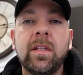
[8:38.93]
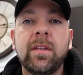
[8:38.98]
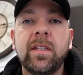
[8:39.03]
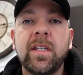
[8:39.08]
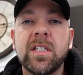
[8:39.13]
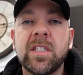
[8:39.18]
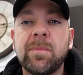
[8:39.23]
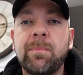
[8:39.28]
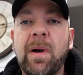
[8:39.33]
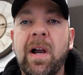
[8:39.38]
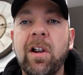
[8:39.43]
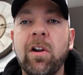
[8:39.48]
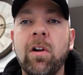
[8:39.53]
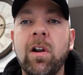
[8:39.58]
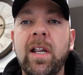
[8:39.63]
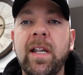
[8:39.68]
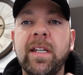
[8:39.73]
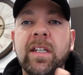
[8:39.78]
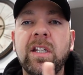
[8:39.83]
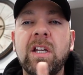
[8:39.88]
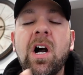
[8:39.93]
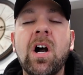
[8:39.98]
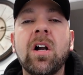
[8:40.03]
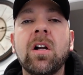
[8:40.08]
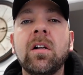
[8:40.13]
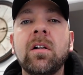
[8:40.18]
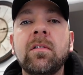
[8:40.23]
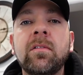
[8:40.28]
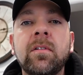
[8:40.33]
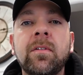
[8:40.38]
the aspiring
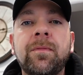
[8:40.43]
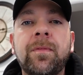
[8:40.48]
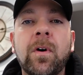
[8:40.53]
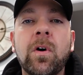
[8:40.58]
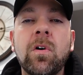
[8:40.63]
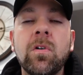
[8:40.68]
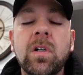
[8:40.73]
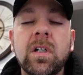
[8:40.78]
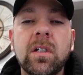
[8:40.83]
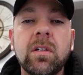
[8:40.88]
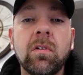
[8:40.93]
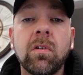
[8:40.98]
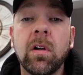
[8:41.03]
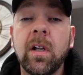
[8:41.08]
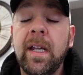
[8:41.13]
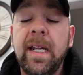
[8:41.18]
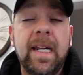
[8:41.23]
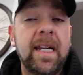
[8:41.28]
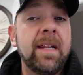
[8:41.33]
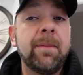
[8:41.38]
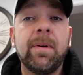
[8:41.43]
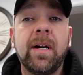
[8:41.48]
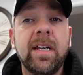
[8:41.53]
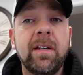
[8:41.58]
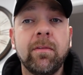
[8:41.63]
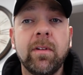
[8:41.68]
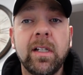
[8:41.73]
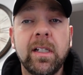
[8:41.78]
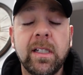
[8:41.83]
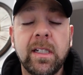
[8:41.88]
young folk, or
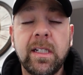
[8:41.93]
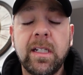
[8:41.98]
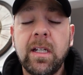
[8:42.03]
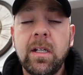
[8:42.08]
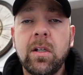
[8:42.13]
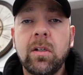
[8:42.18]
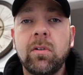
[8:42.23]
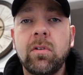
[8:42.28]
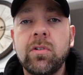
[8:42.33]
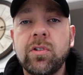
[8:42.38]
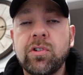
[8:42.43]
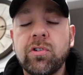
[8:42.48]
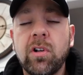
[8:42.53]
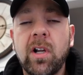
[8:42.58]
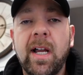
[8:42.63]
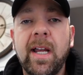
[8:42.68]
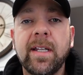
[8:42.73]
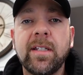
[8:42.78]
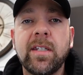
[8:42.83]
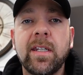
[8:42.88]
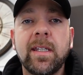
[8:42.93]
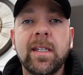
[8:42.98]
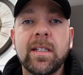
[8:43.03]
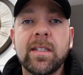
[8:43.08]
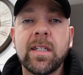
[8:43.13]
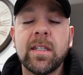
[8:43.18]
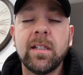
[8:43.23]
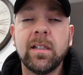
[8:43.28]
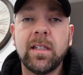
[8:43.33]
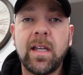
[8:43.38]
anybody really who's trying to
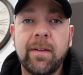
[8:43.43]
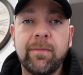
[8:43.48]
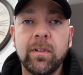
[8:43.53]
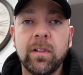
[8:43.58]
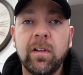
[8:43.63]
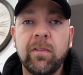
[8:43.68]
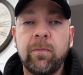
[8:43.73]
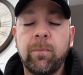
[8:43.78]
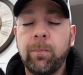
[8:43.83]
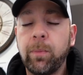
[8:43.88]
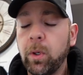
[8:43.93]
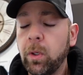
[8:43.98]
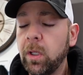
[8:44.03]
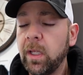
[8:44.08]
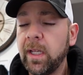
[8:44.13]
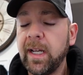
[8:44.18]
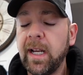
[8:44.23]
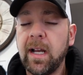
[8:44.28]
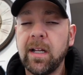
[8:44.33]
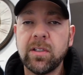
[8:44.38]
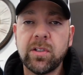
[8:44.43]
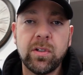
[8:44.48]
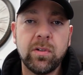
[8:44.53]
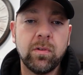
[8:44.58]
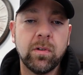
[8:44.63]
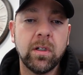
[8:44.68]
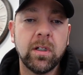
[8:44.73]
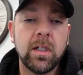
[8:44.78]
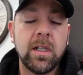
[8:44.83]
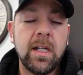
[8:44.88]
get to the level of bowling on
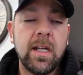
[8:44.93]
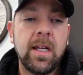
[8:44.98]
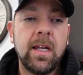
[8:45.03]
tour,